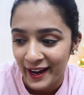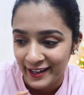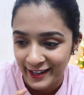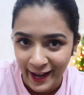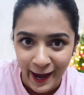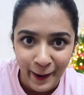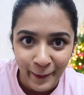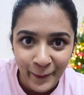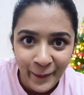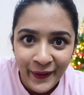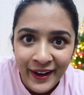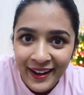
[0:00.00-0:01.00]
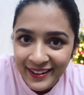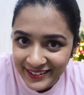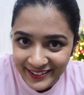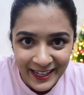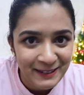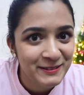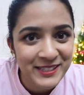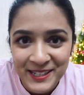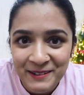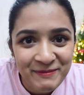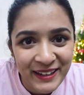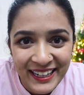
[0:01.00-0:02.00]
and now the time has
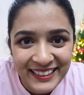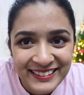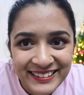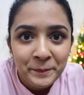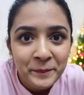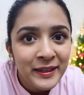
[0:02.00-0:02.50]
come, guys.